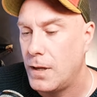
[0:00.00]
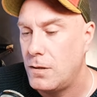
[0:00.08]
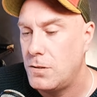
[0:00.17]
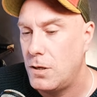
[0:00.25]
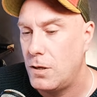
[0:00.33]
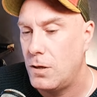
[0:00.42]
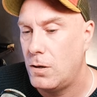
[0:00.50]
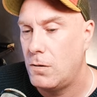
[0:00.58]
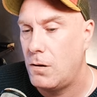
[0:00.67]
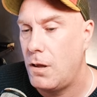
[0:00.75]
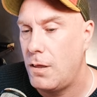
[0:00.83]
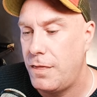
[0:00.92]

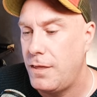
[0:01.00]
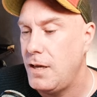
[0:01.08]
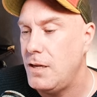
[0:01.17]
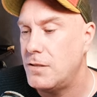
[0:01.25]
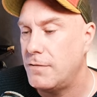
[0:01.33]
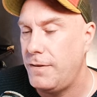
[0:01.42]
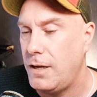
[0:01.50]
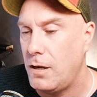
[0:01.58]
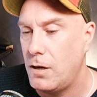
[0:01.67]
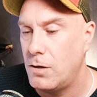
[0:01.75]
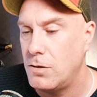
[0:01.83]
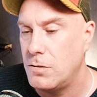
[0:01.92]
So these
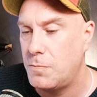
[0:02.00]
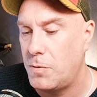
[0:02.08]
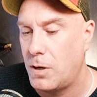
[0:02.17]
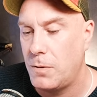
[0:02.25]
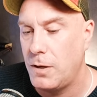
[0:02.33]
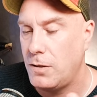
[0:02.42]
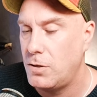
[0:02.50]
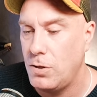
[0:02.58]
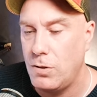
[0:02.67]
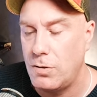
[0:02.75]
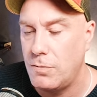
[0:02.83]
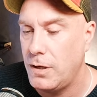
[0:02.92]
videos, probably
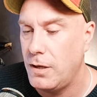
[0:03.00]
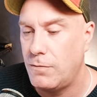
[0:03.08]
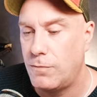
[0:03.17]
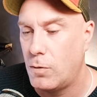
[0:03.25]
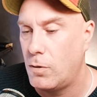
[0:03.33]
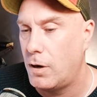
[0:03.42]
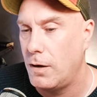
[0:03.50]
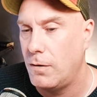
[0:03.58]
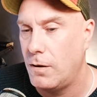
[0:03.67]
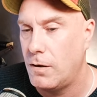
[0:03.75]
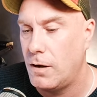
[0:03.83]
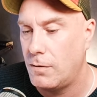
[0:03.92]
2, 3, 4, I don't
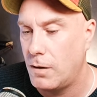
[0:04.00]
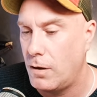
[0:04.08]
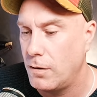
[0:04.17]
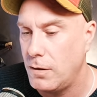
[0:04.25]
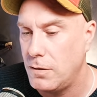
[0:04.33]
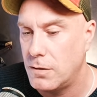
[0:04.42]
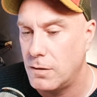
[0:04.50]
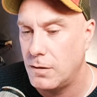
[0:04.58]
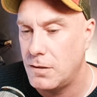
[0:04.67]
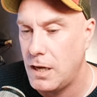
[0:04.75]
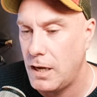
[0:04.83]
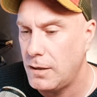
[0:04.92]
know how long these are going
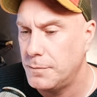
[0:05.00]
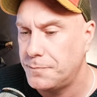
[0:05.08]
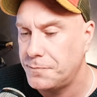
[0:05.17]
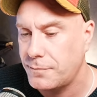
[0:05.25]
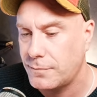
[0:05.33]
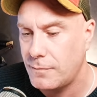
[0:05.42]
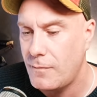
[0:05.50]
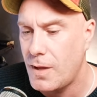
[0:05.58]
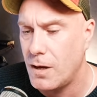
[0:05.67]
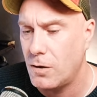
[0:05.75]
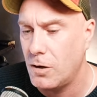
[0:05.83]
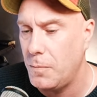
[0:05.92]
to take,
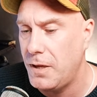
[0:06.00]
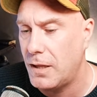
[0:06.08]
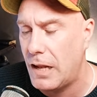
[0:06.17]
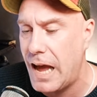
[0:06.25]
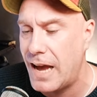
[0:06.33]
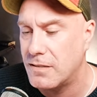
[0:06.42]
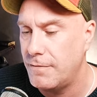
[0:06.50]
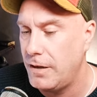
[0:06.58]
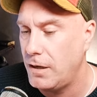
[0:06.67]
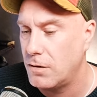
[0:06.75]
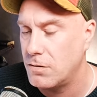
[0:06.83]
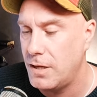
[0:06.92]
are going to be the last
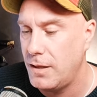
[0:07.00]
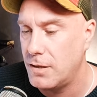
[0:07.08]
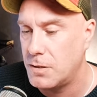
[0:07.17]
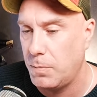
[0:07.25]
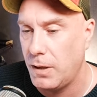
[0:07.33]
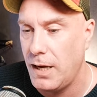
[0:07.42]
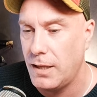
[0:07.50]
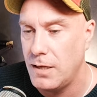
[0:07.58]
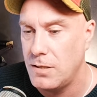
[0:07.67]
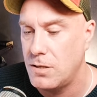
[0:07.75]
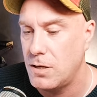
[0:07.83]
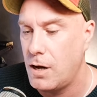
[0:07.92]
videos in this
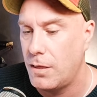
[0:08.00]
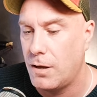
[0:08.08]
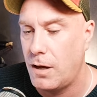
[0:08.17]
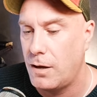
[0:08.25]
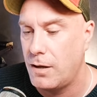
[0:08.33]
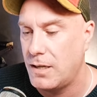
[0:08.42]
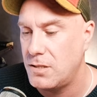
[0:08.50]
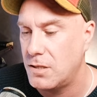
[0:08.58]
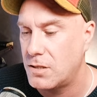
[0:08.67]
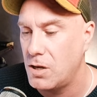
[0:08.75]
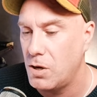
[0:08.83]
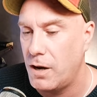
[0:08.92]
playlist. So I thought, let's
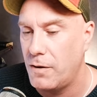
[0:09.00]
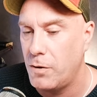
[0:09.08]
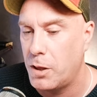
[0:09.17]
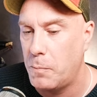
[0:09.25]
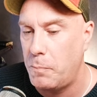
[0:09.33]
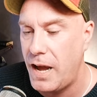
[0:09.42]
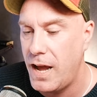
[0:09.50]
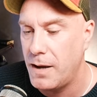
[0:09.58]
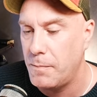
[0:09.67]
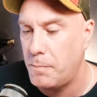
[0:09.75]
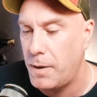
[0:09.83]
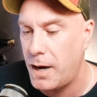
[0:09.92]
just go out with a
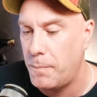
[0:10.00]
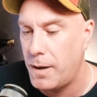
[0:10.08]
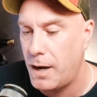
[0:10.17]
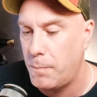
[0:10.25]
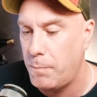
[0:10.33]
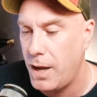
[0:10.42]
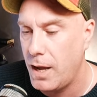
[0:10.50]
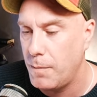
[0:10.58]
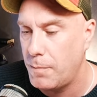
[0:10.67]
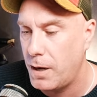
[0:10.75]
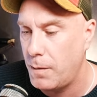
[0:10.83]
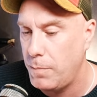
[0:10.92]
bang, bada, bada,
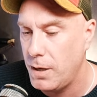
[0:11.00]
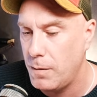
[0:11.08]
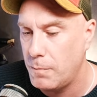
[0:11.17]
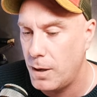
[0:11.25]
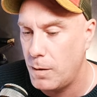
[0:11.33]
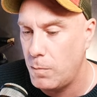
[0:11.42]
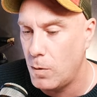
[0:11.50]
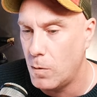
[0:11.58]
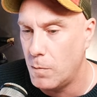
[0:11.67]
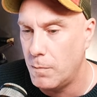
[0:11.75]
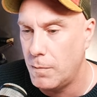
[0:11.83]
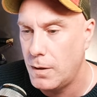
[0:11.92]
bang, bada, bing, bada,
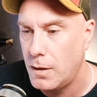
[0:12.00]
boom.